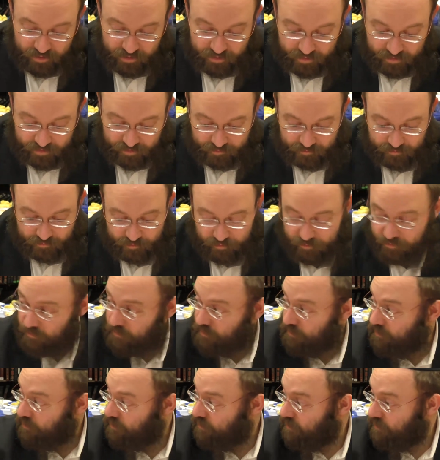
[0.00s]
Yeah.
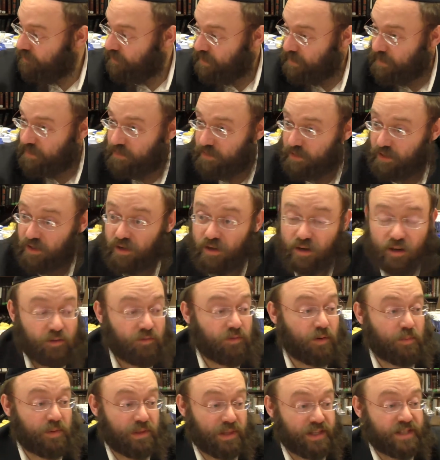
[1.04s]
No, no, no.
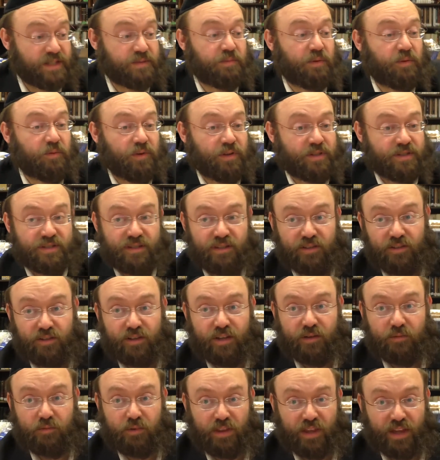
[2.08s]
Robert Litzman wants to
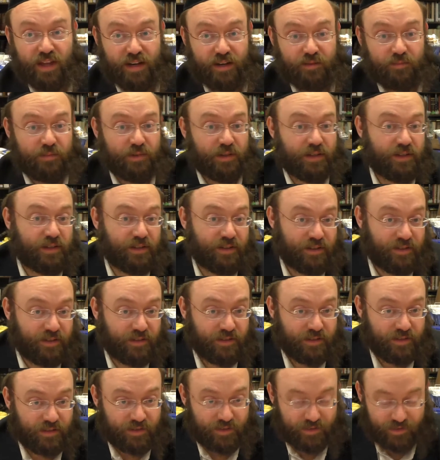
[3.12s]
look in with Adam. Yeah,
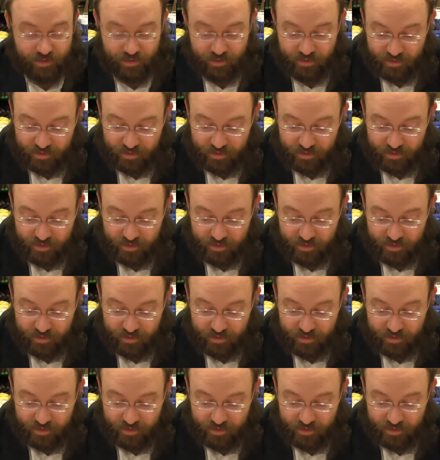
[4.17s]
there.